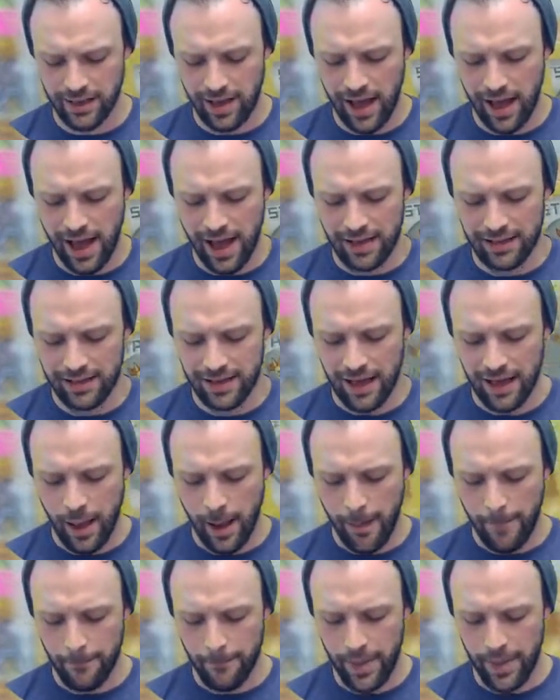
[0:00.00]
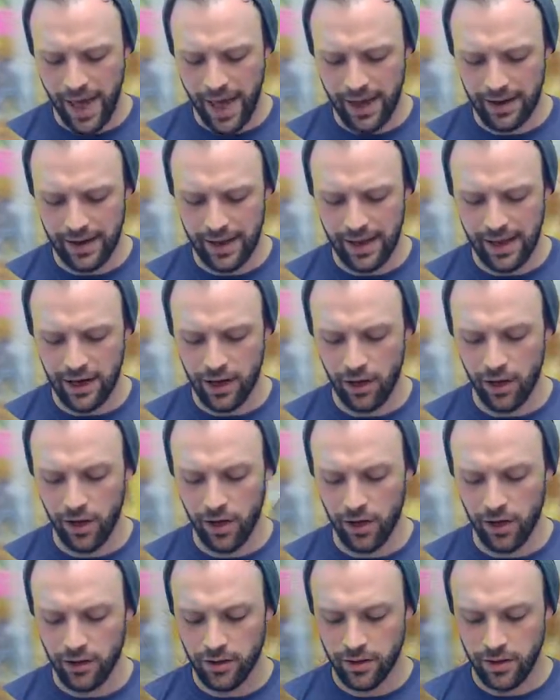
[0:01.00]
Not bad at
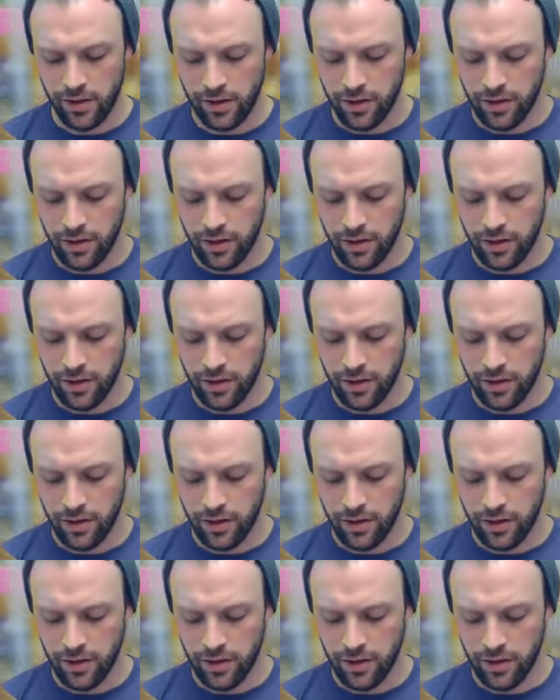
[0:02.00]
all.